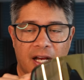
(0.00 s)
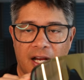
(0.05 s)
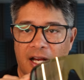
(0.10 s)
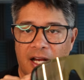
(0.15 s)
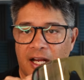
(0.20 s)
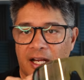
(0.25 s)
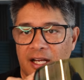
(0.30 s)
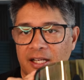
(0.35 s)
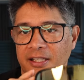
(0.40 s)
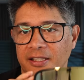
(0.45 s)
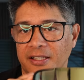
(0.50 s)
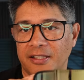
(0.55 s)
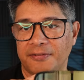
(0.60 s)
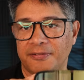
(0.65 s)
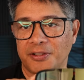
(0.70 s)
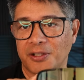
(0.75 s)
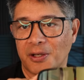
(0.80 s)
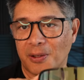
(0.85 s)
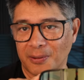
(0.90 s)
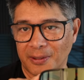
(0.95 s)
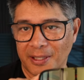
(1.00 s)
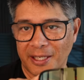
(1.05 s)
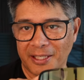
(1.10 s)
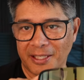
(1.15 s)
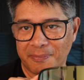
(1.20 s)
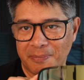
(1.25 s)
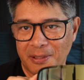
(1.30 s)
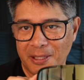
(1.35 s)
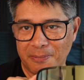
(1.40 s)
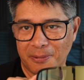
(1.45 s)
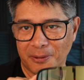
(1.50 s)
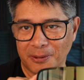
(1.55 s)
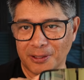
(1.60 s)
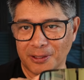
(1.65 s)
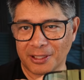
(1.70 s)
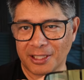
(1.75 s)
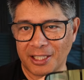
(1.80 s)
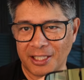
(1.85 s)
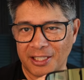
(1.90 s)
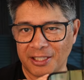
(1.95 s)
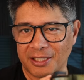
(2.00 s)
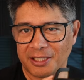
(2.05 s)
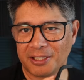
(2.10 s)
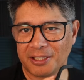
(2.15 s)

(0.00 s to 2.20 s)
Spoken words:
If you don't like people looking into